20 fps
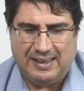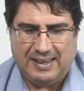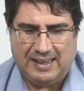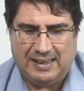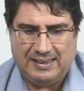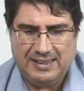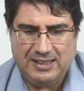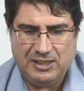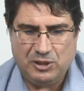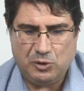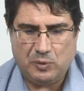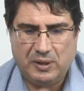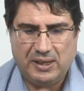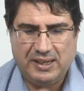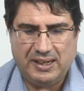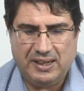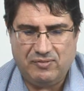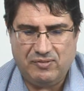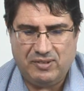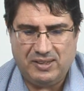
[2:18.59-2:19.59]
and these
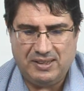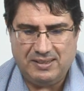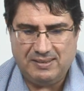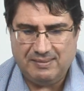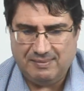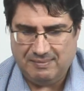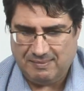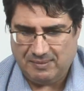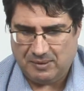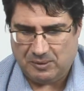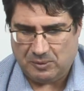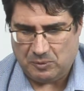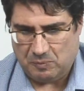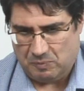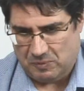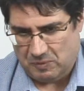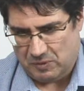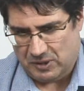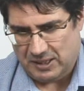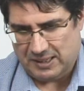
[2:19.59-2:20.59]
were given, or
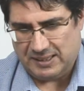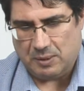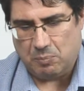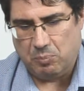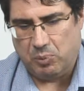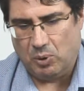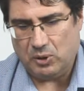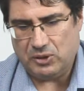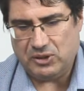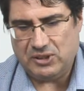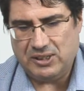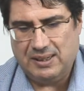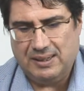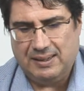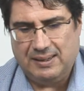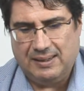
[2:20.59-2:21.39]
rather bought,